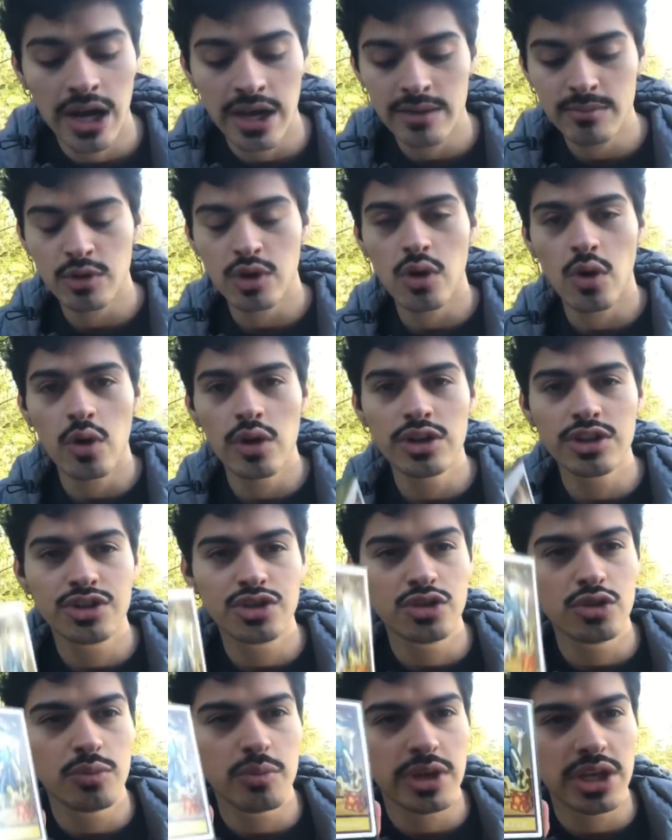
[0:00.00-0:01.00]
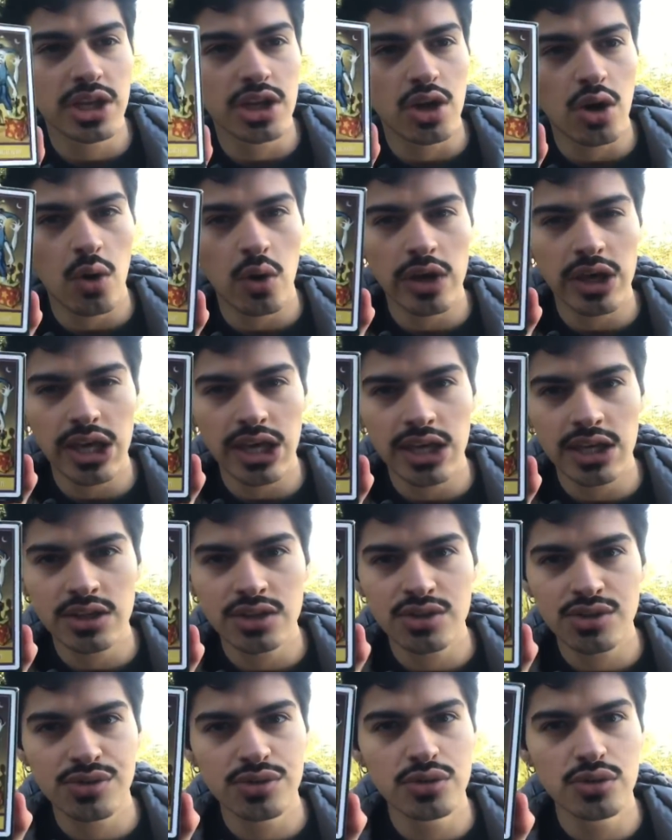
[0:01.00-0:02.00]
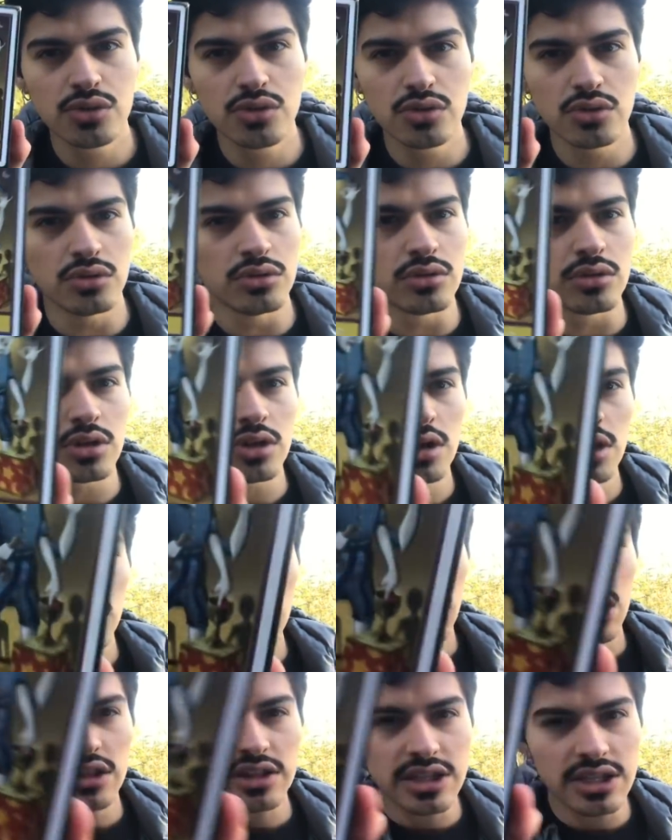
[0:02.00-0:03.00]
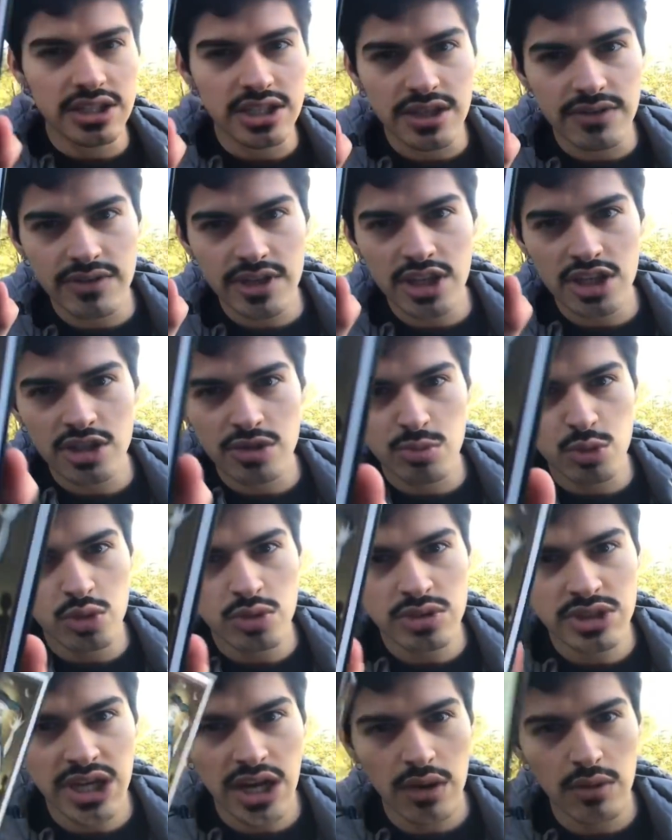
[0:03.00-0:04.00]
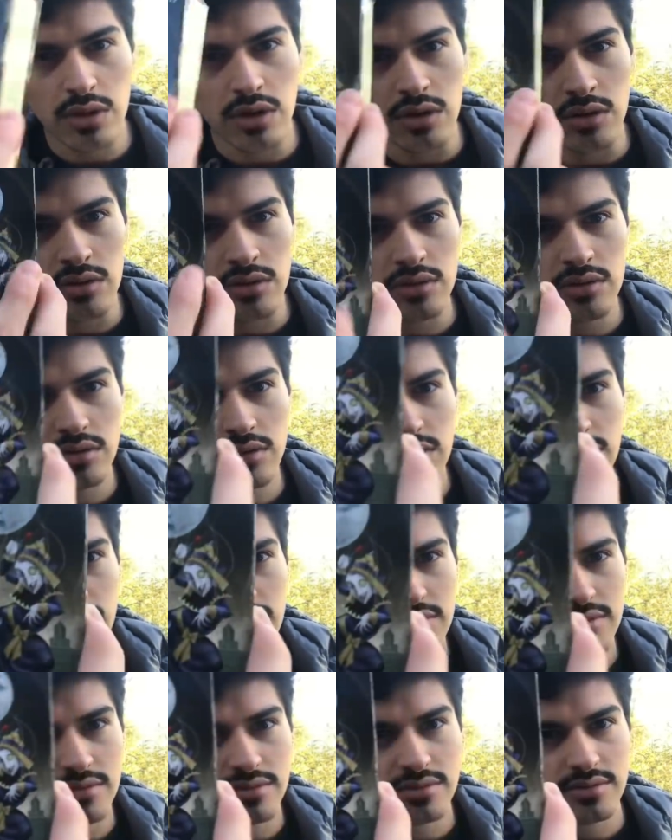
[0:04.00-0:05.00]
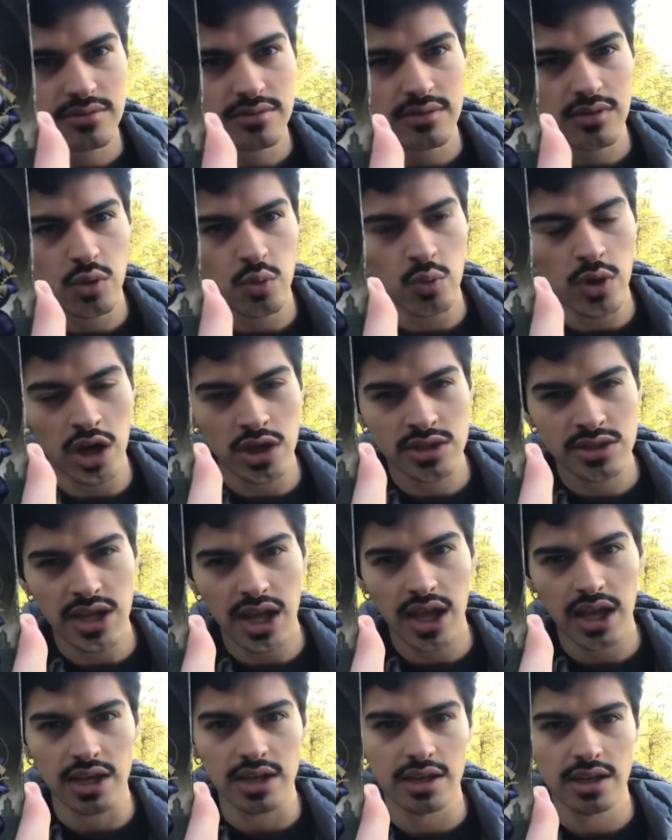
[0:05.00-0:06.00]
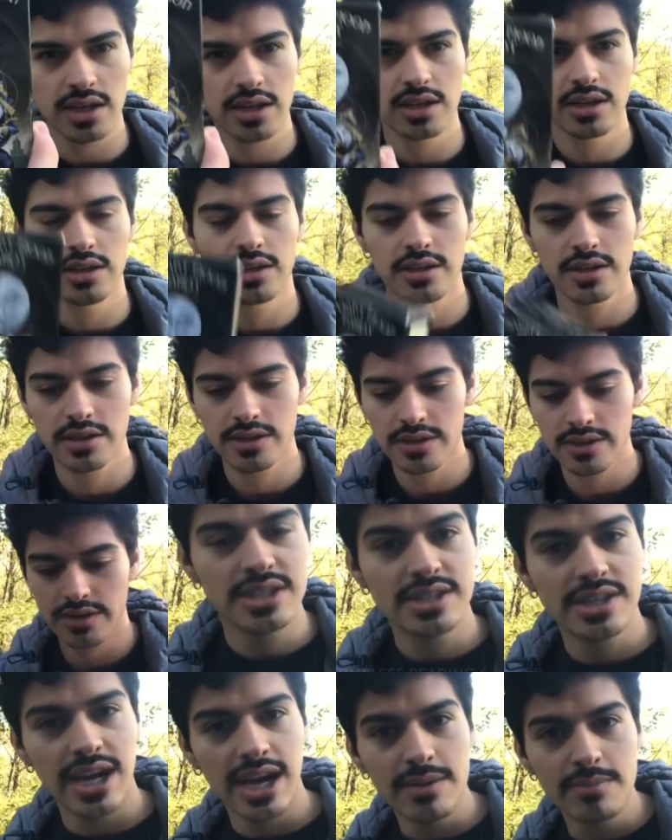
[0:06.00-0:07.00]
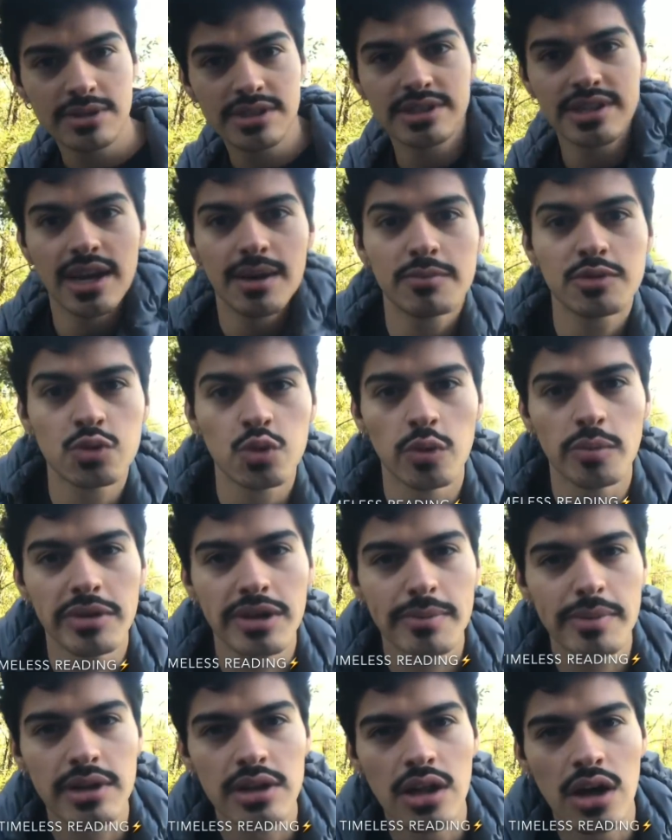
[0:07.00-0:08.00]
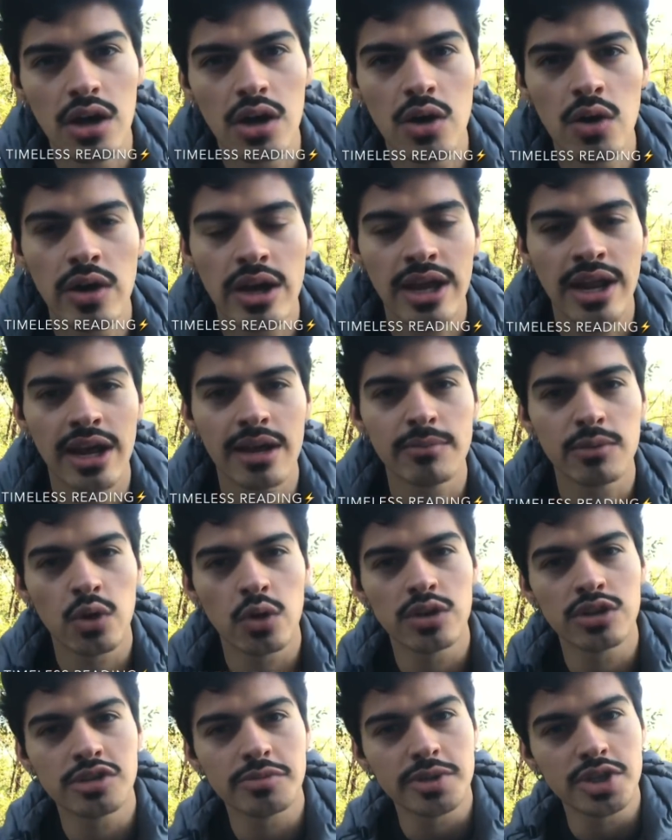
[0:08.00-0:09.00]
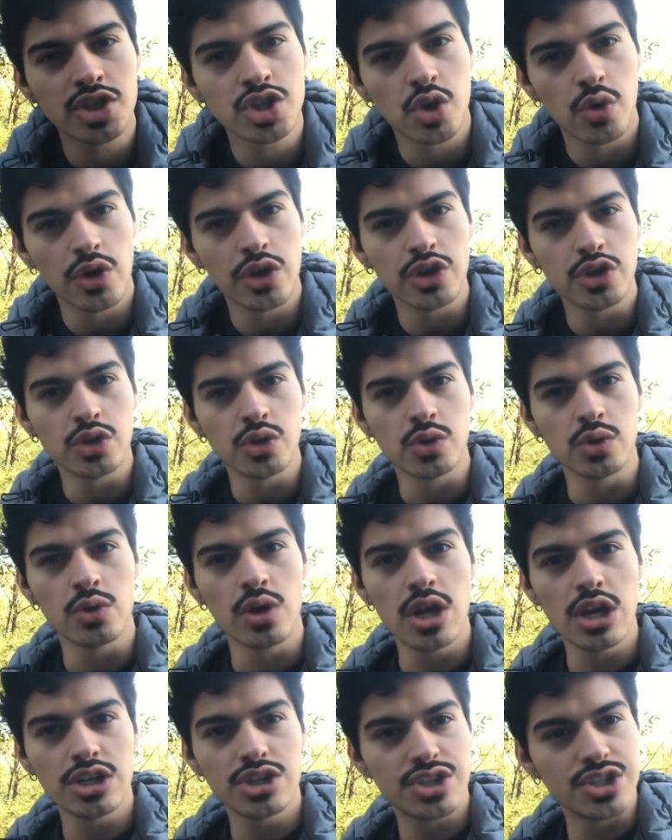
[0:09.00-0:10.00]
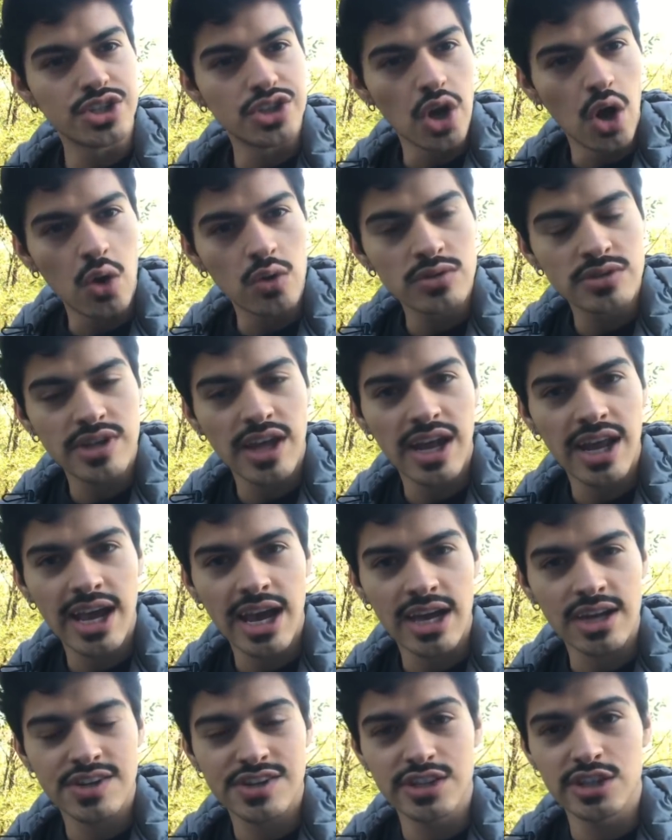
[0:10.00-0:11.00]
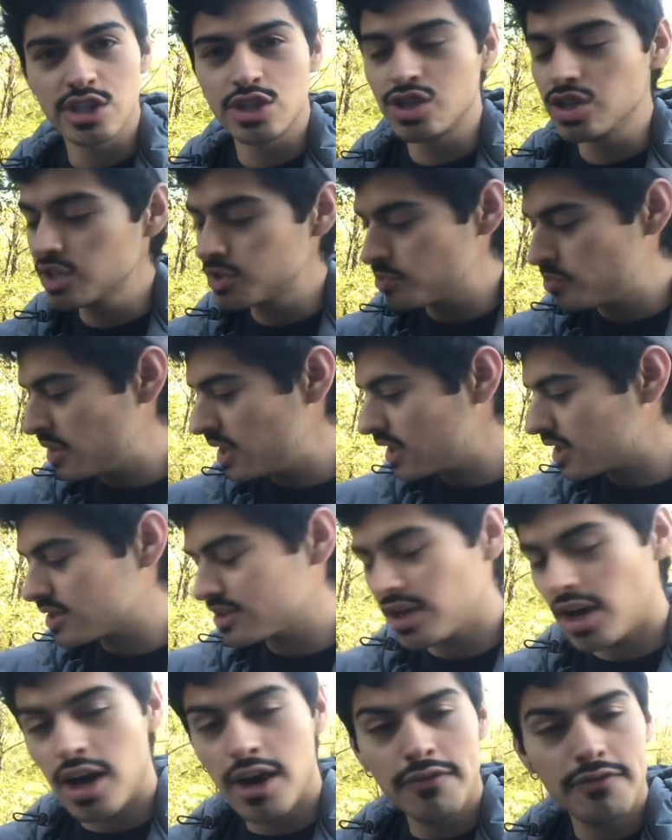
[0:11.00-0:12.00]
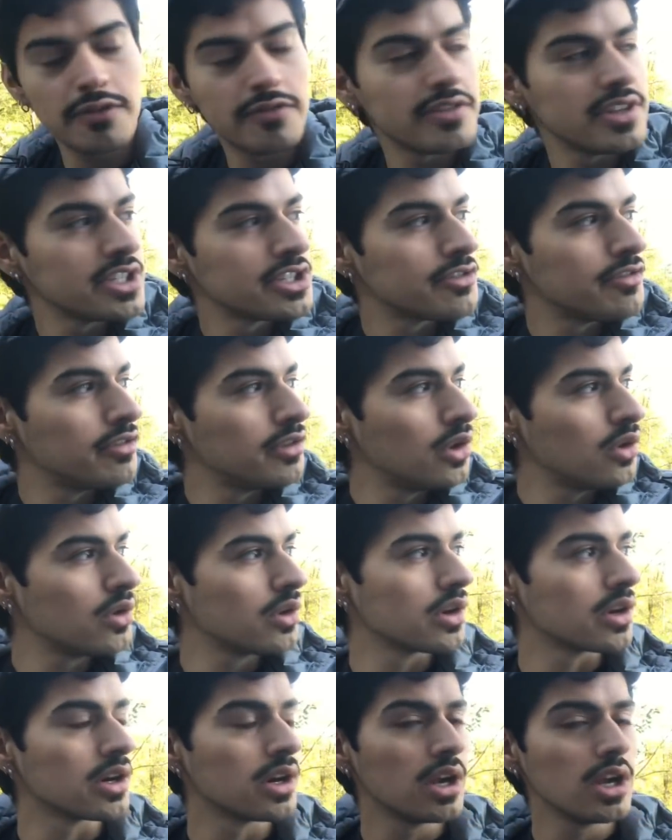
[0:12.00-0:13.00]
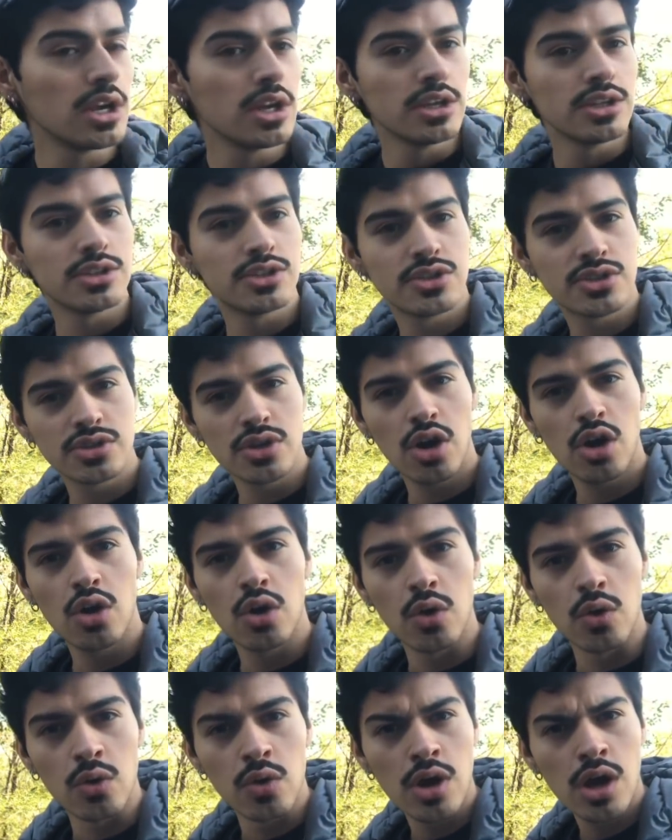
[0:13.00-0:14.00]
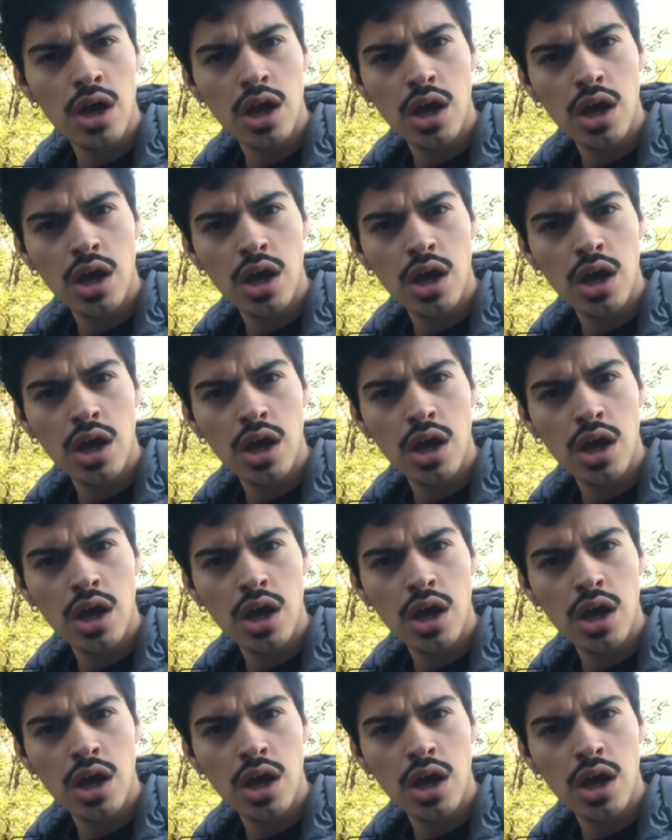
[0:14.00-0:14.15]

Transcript: am going to be going into the Deviant Moon Tarot. Wrong side. Timestamps will be below and I'm going to be showing you stones that I actually just picked off of this floor. So